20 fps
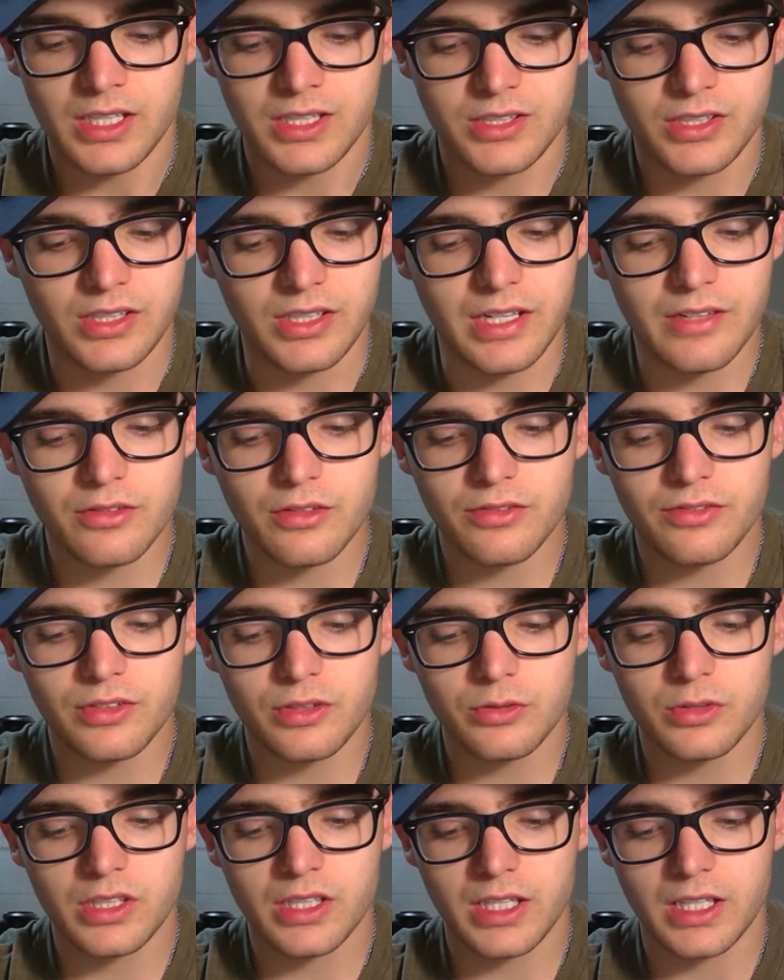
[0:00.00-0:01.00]
She never
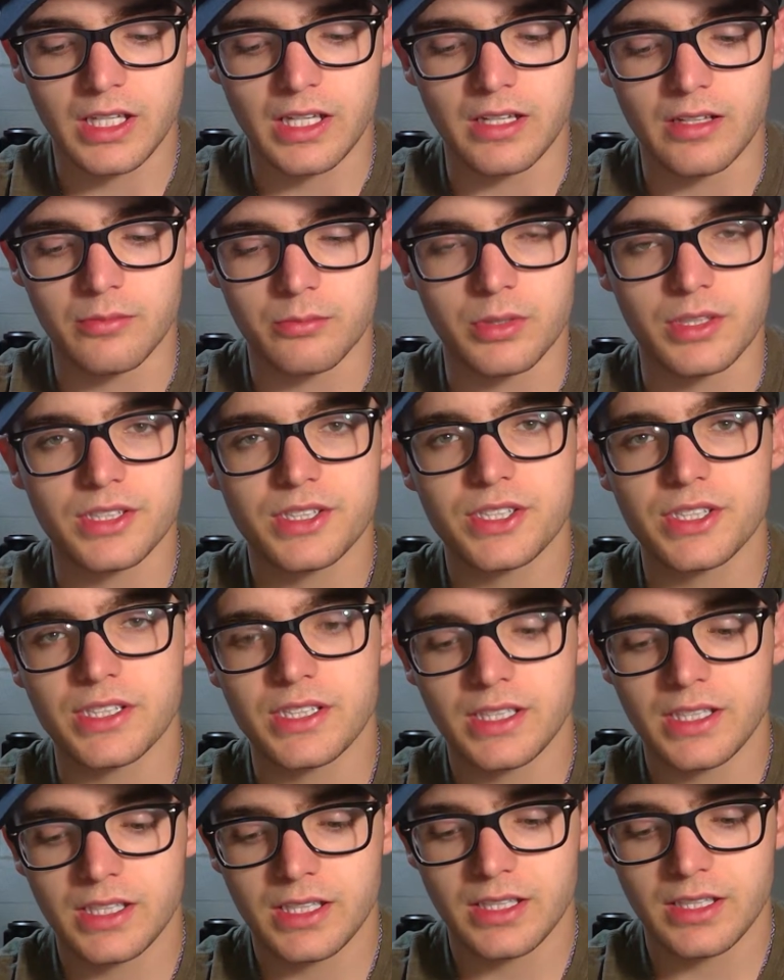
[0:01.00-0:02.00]
flew again, but she
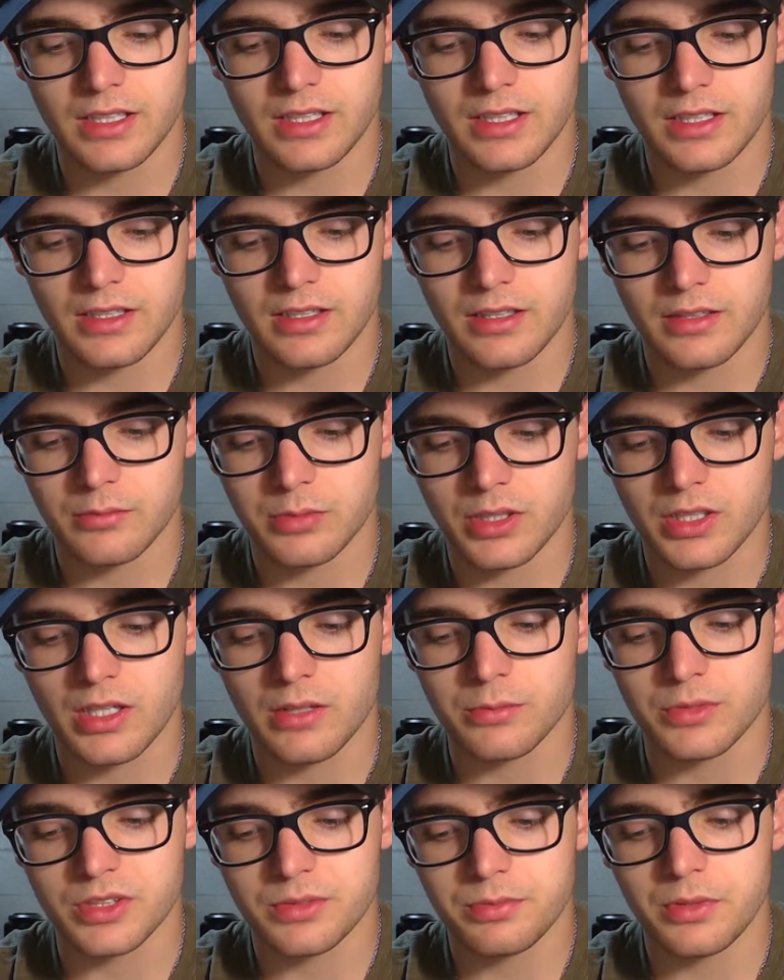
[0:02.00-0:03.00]
did
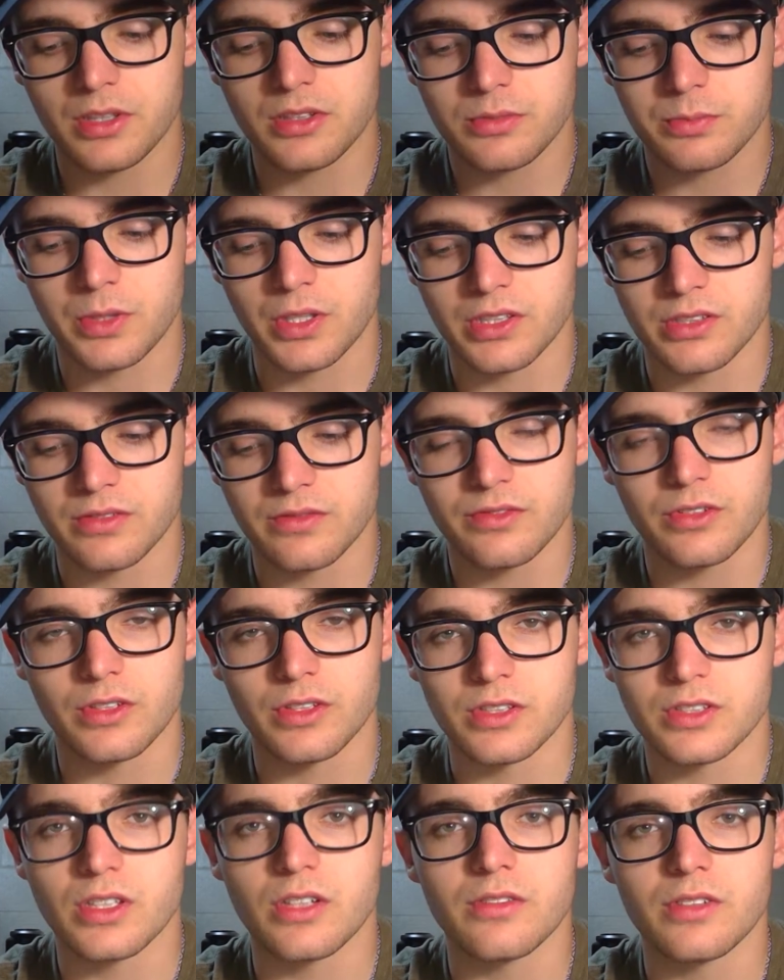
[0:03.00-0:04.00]
become a spokesperson for
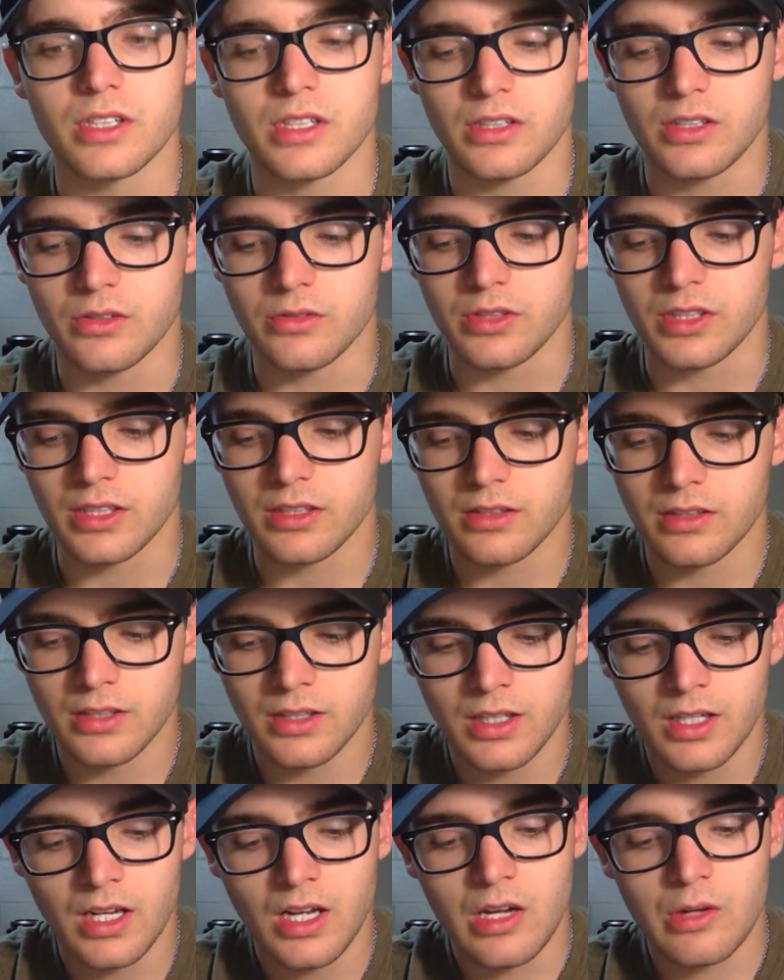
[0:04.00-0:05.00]
the Soviet Union.
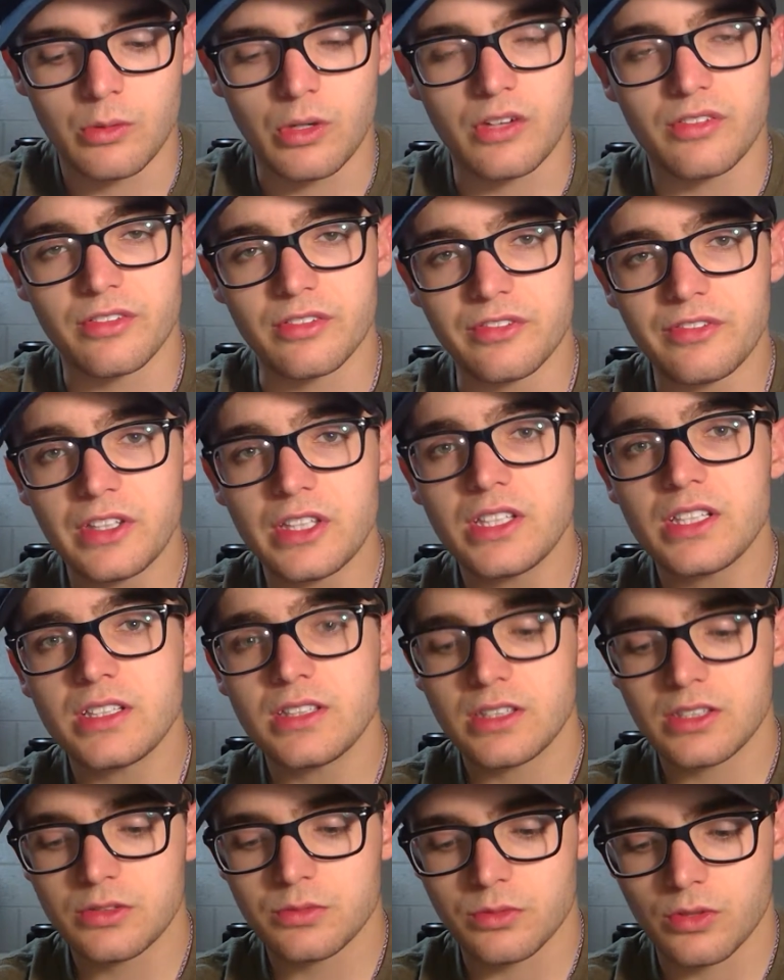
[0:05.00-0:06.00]
While
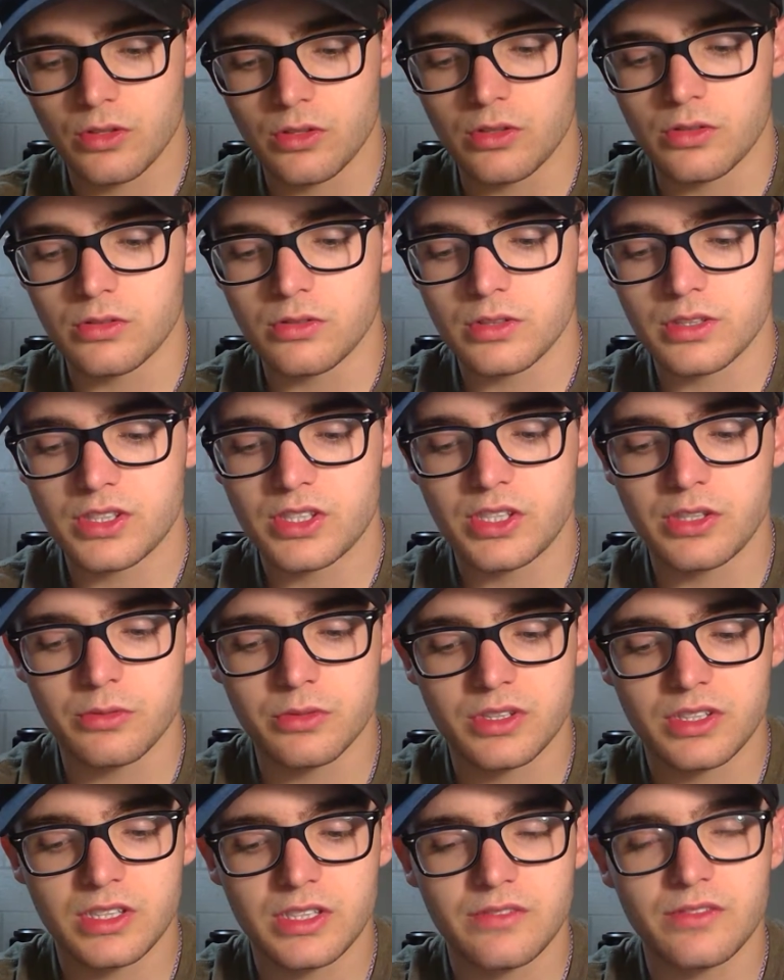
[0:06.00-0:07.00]
fulfilling this role, she
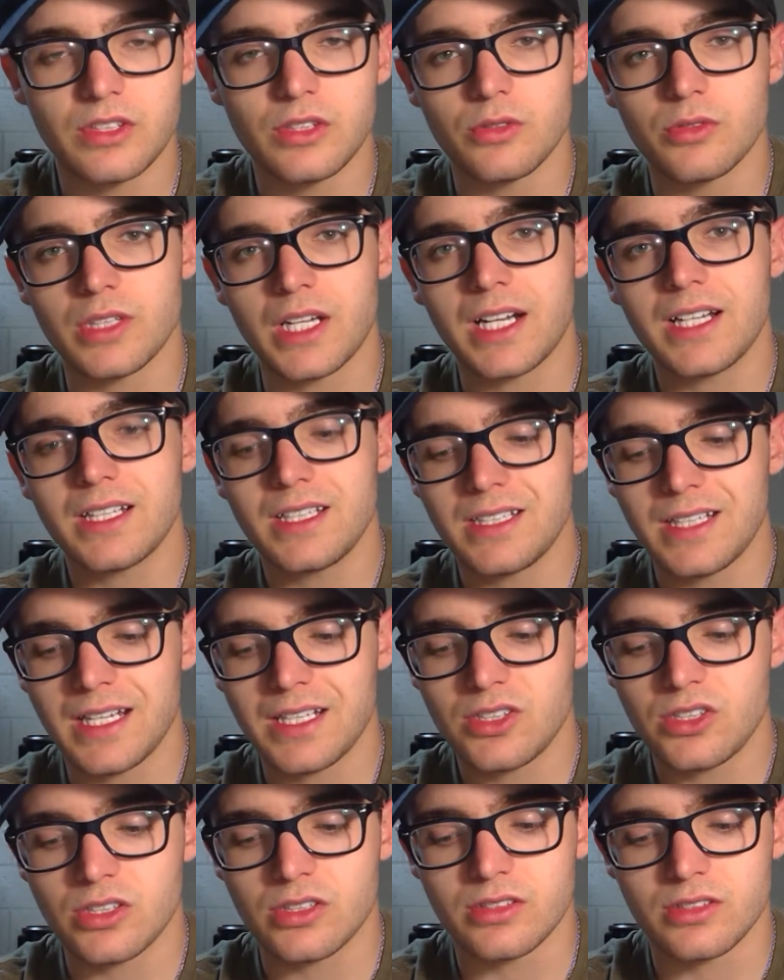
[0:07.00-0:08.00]
received the United
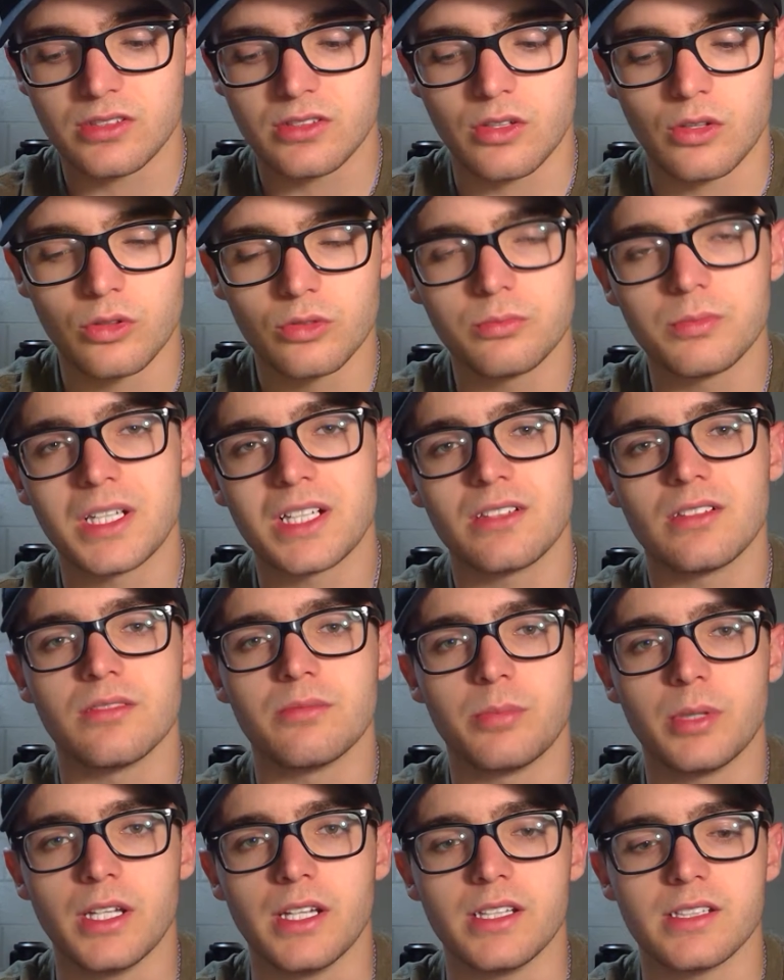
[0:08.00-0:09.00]
Nations Gold Medal
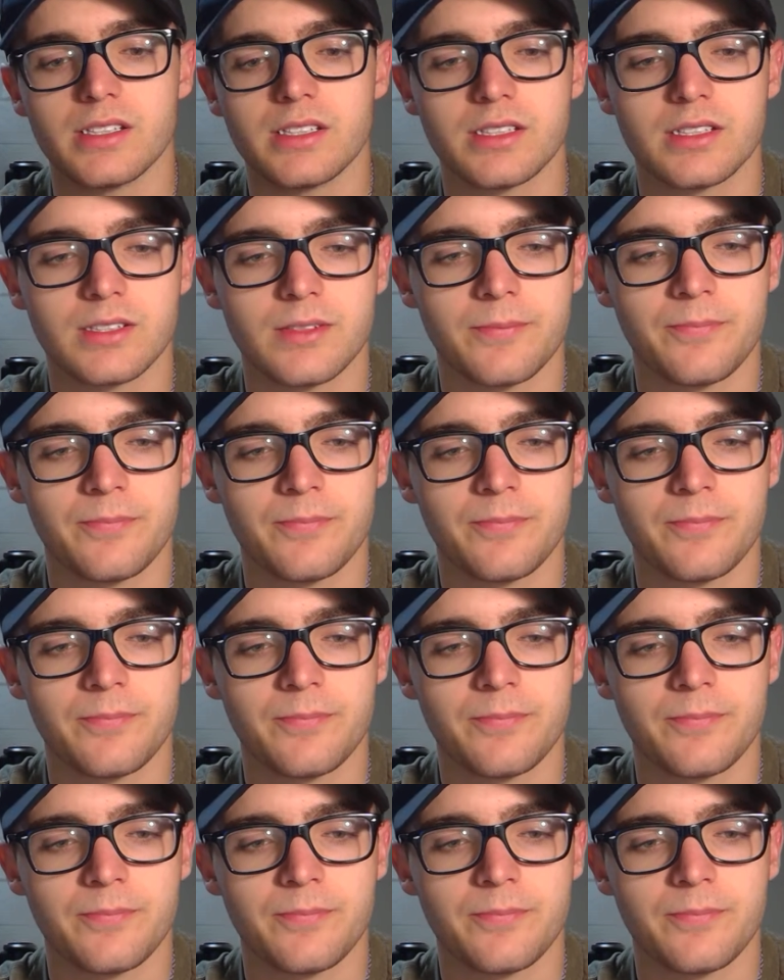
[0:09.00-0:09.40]
of Peace.